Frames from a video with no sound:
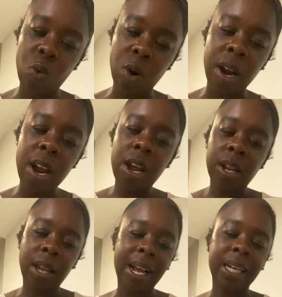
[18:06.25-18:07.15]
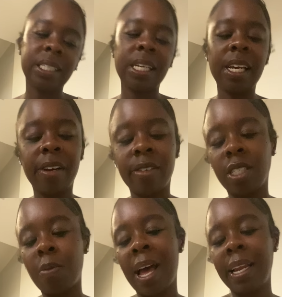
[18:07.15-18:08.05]
or like I said here,
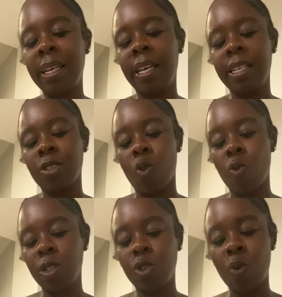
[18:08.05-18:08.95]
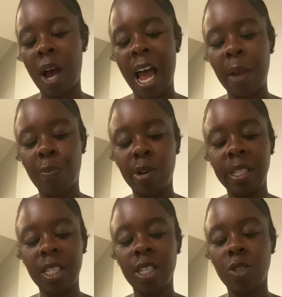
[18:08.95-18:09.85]
somebody is going to a high
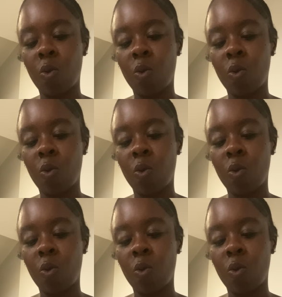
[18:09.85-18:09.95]
priestess,